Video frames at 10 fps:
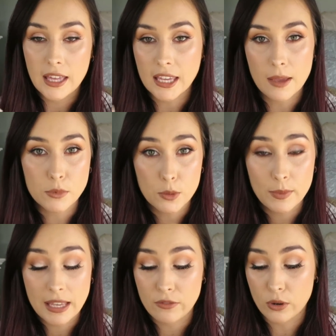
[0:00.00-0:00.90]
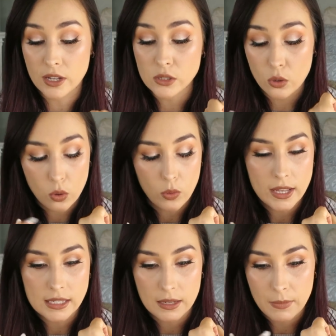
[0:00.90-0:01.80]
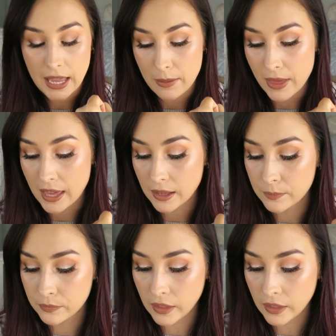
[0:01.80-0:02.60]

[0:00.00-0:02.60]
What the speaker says: It comes with me everywhere. It's always in my handbag.